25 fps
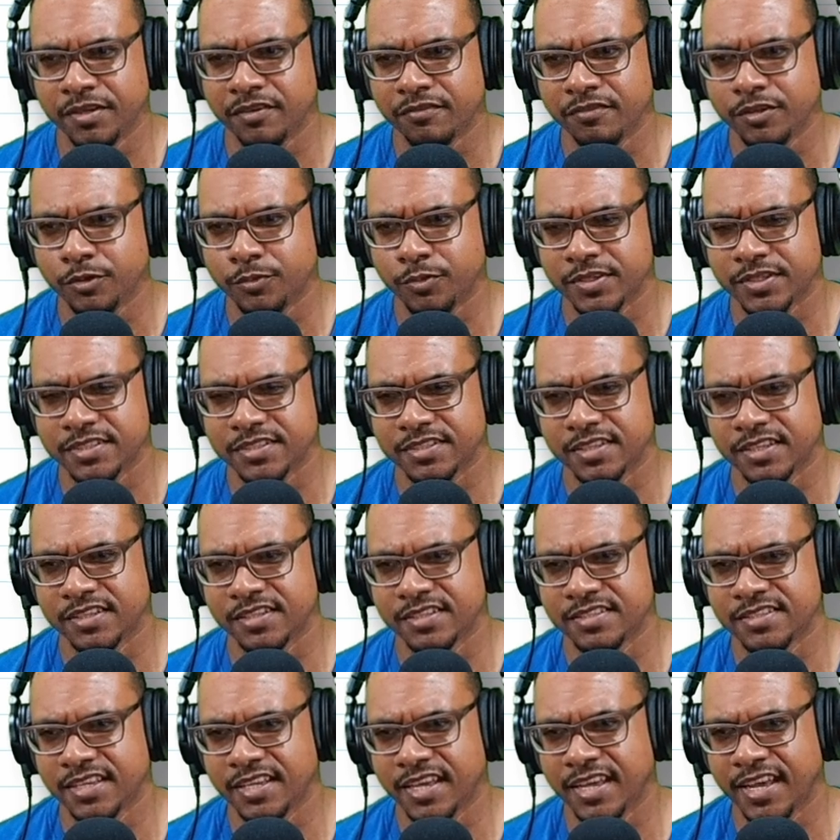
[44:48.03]
B of the question,
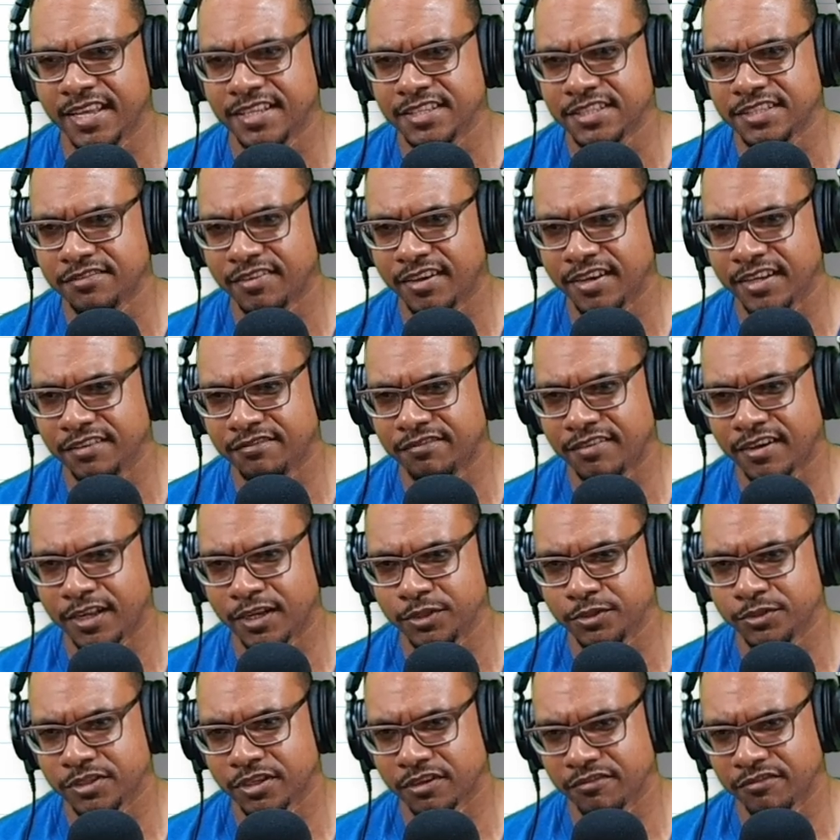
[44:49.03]
they say, hence find the
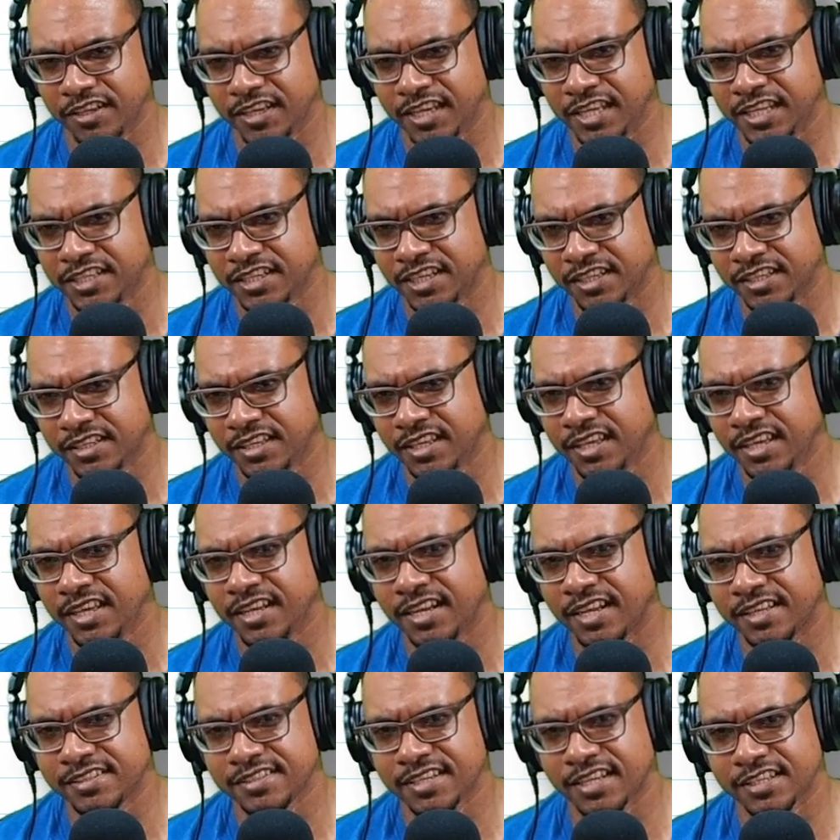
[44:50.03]
values of h and k
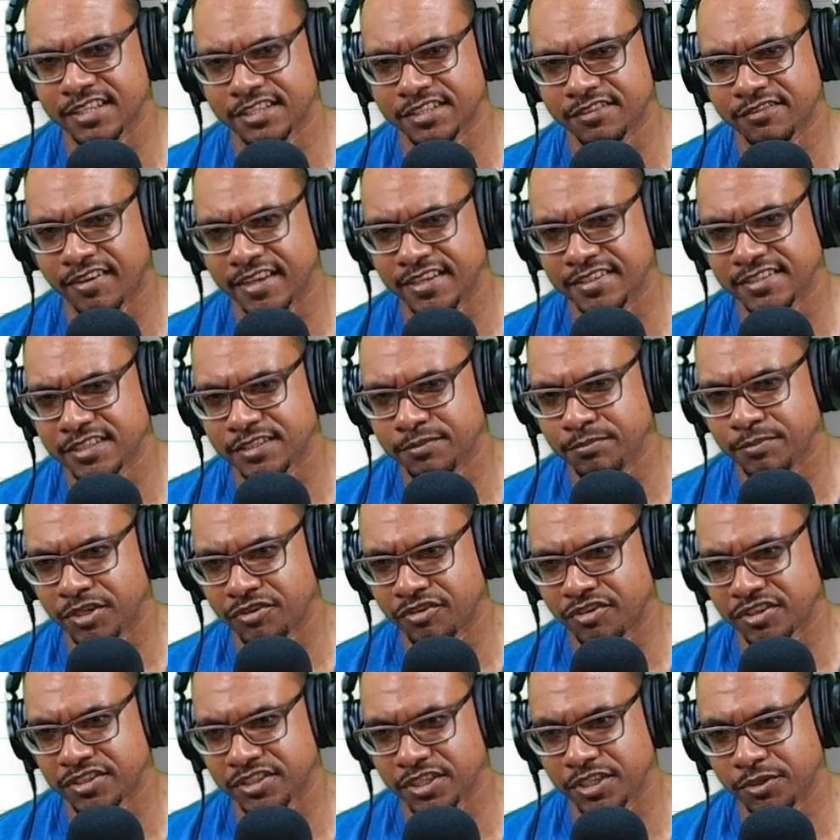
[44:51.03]
that satisfies this
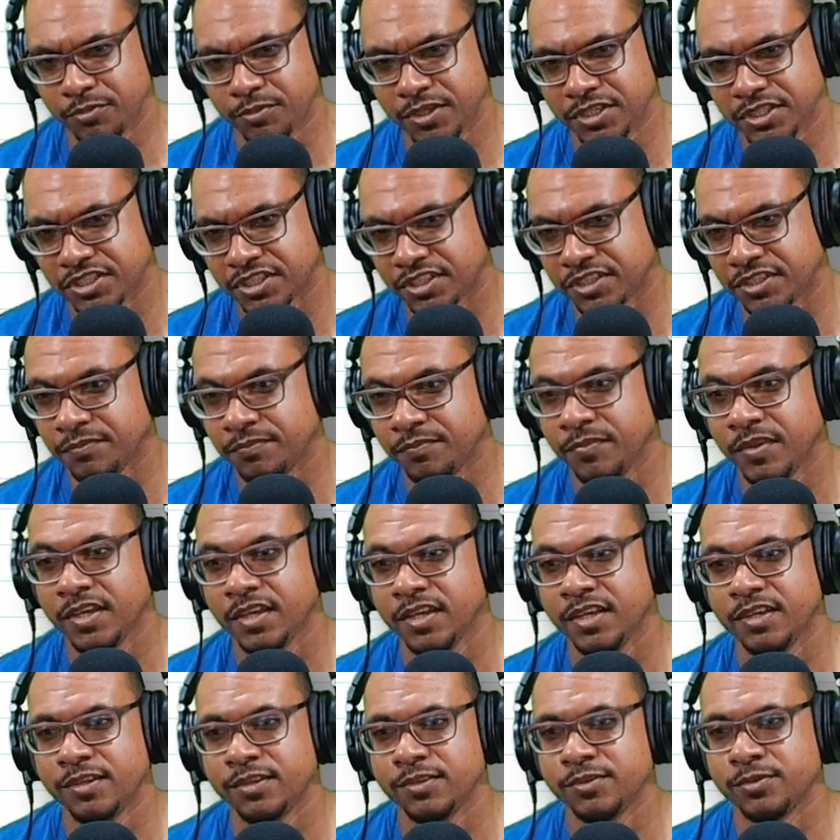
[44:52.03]
matrix equation.
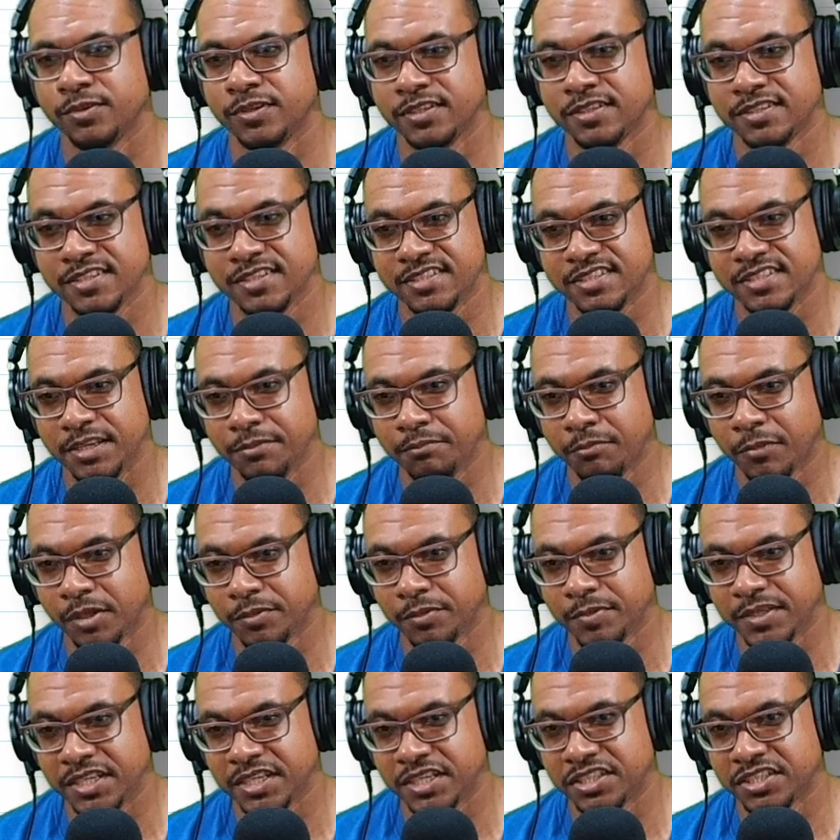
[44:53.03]
So this is the same
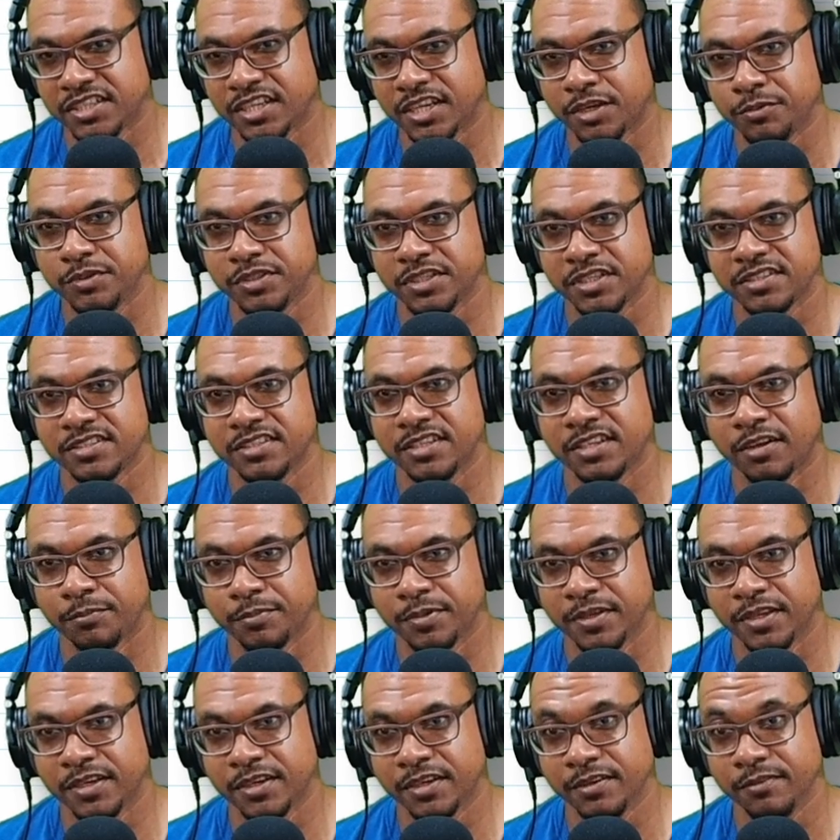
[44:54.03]
multiplication that we just did
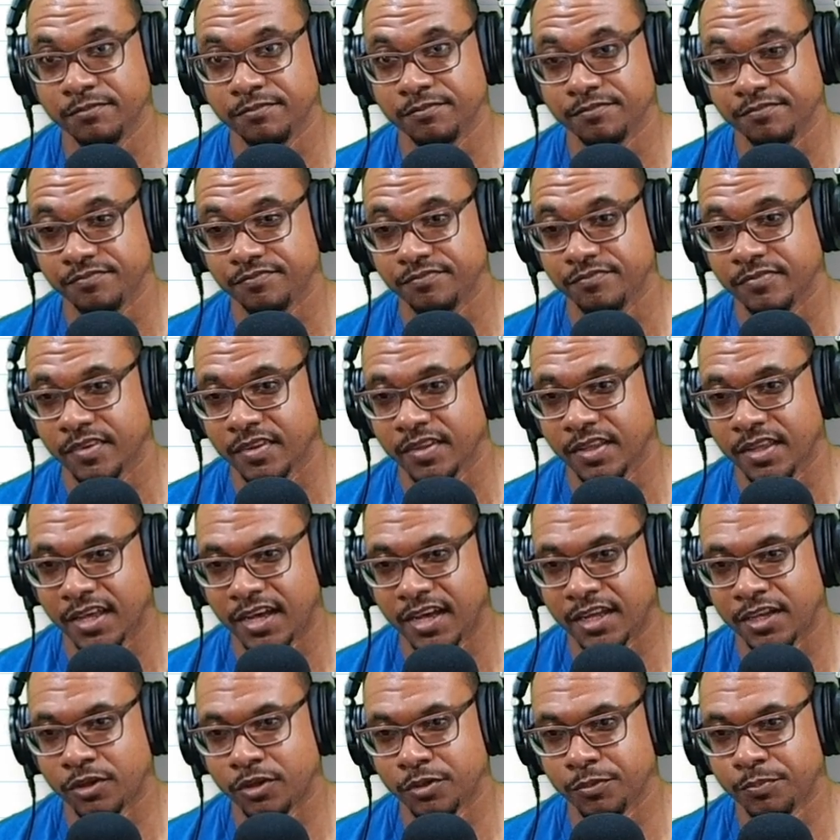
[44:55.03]
up here.
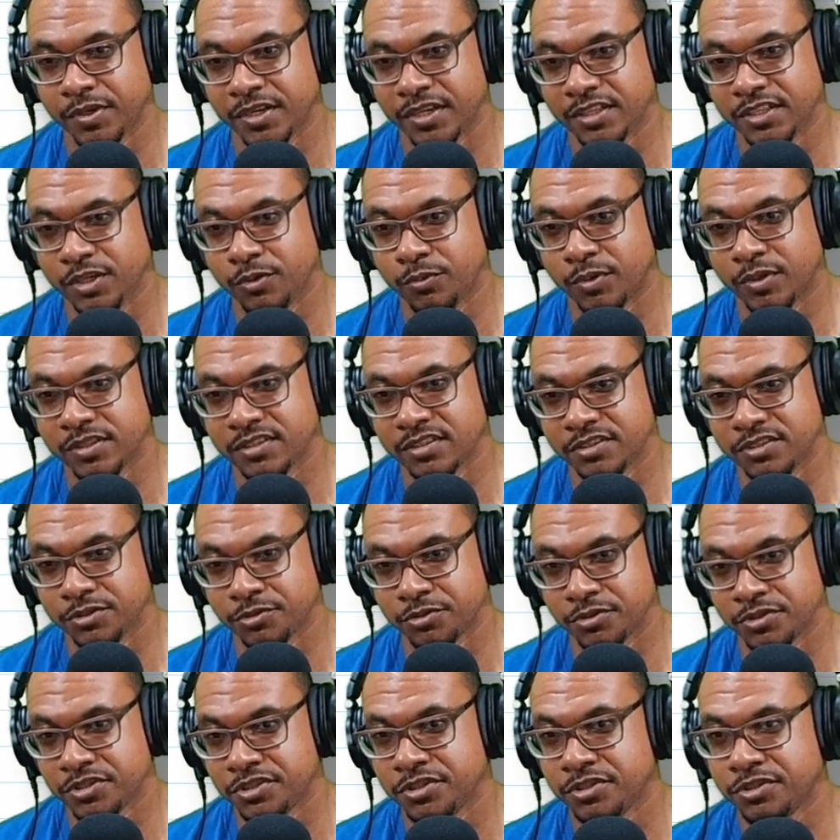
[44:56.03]
And now we put it equal to
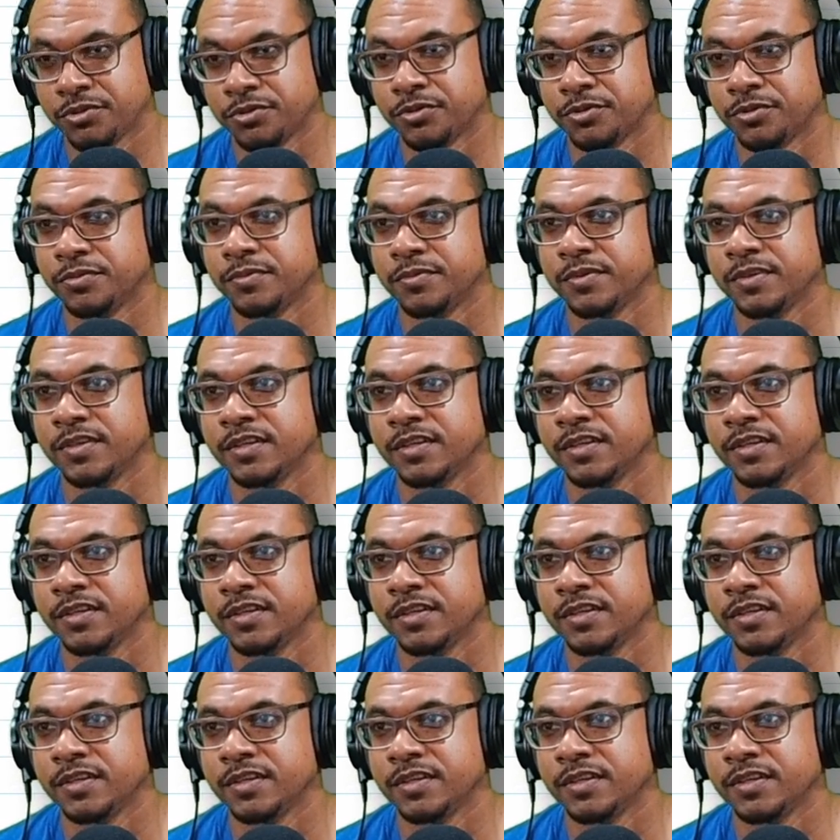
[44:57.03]
0, 0.